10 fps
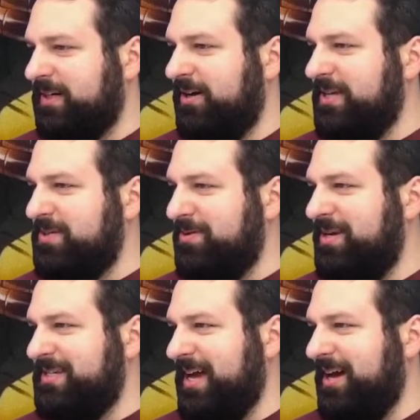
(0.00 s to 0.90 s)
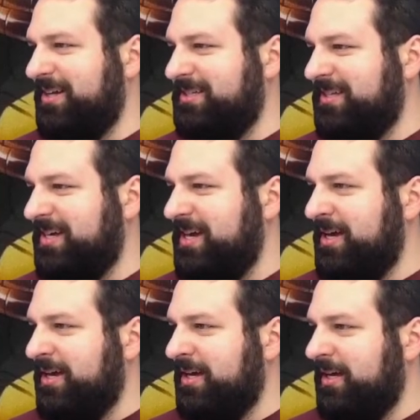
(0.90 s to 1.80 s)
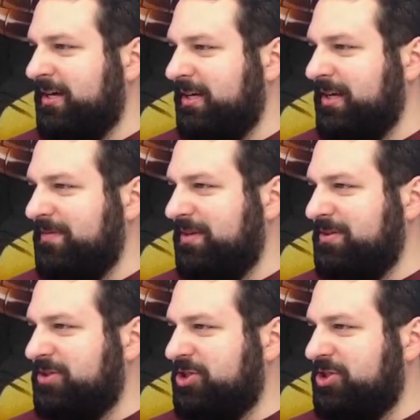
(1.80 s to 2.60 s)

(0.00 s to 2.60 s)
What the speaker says: this one is honestly, even though it's